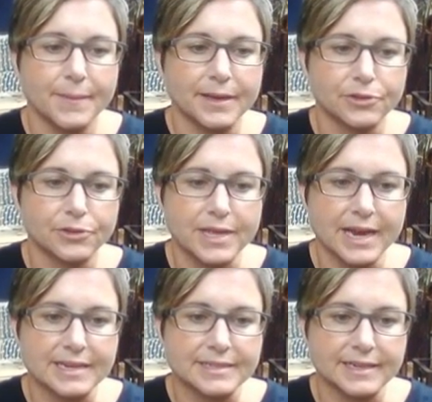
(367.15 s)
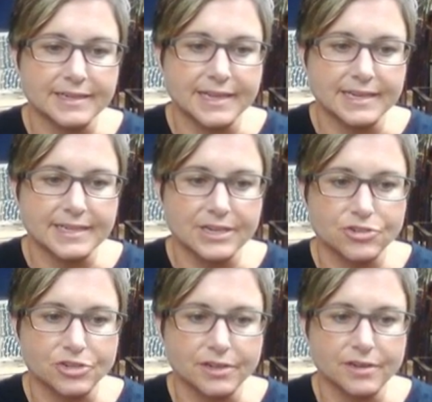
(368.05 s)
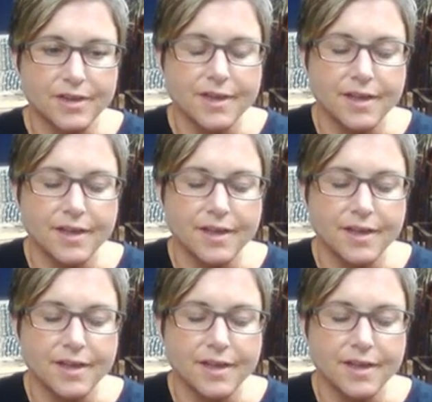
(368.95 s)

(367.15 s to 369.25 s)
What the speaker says: include that in-text citation,